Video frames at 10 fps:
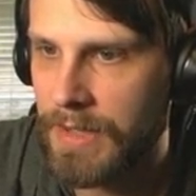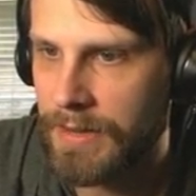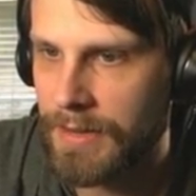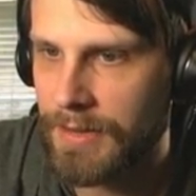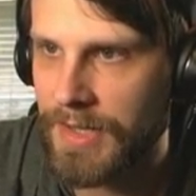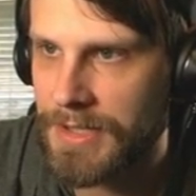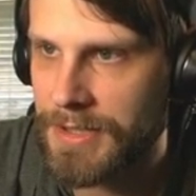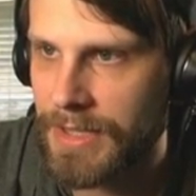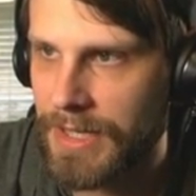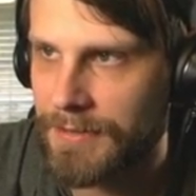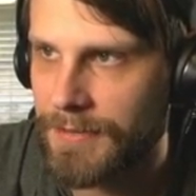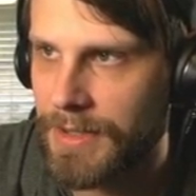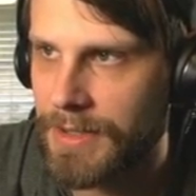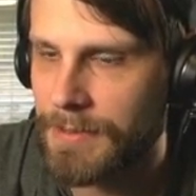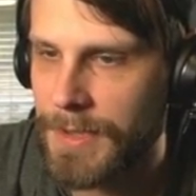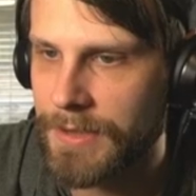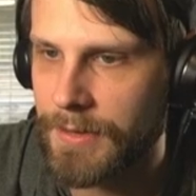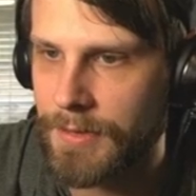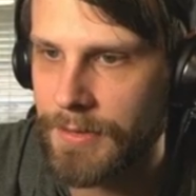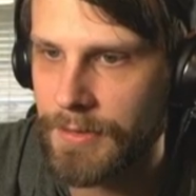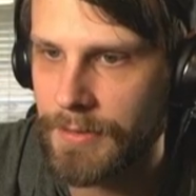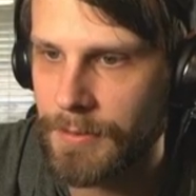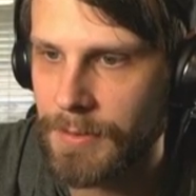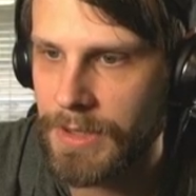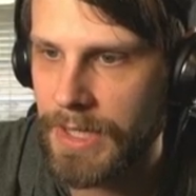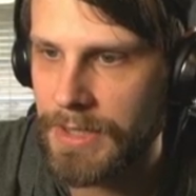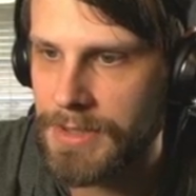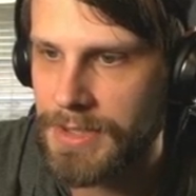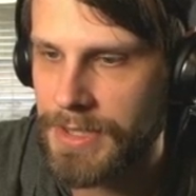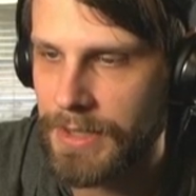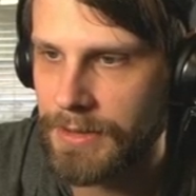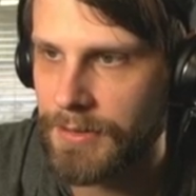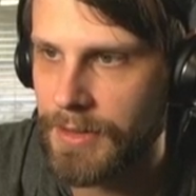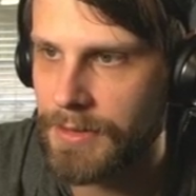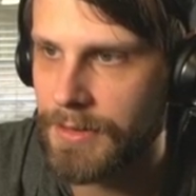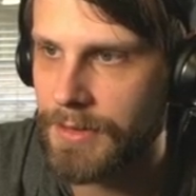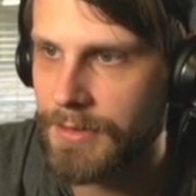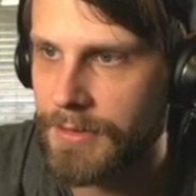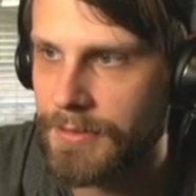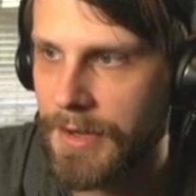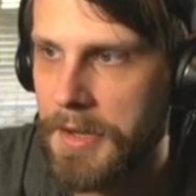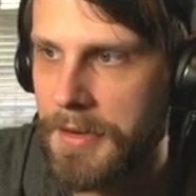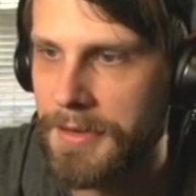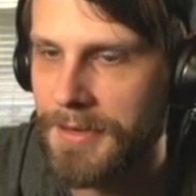It's actually kind of funny because we can just exile this. And